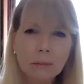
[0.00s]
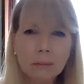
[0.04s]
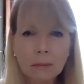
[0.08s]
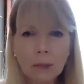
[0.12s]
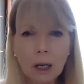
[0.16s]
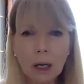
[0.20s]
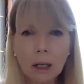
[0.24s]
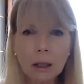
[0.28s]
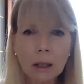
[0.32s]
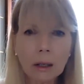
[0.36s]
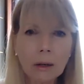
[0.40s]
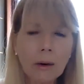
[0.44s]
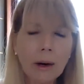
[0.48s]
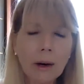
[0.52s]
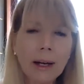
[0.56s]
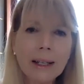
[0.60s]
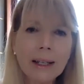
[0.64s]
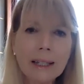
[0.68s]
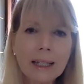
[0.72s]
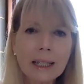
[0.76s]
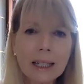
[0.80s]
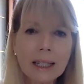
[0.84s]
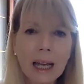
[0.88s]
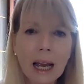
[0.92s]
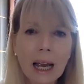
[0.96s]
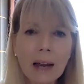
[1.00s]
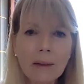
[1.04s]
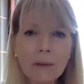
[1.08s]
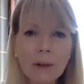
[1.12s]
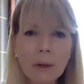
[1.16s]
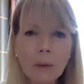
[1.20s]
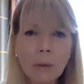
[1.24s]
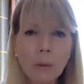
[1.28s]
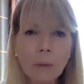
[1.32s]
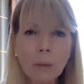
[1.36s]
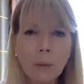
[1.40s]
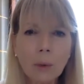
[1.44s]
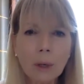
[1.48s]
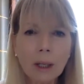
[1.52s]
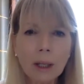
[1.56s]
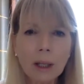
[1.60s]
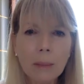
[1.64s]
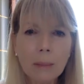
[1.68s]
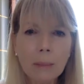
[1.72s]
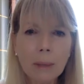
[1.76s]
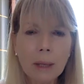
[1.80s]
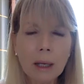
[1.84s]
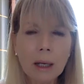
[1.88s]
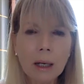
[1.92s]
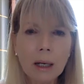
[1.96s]
on the grains because I haven't really
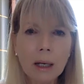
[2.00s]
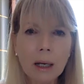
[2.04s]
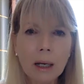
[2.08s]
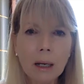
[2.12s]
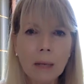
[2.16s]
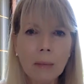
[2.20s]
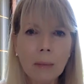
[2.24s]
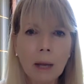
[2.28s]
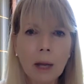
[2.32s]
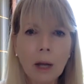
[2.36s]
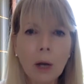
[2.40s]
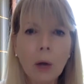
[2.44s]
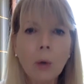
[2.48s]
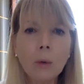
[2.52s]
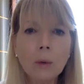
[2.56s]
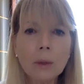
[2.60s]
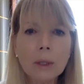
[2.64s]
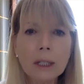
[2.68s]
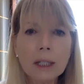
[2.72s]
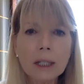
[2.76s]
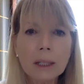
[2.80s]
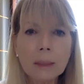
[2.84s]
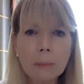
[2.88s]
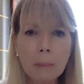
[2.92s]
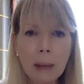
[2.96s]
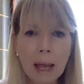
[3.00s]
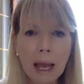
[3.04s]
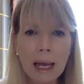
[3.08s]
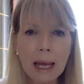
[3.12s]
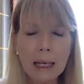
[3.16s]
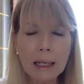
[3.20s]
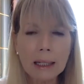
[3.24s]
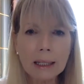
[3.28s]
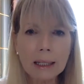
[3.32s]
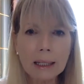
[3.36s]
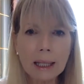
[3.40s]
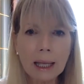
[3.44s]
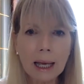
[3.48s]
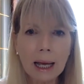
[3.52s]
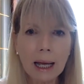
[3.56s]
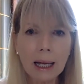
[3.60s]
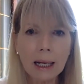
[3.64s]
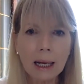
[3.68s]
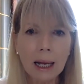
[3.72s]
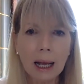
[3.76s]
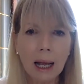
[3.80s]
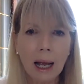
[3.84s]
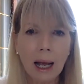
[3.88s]
been in my own space that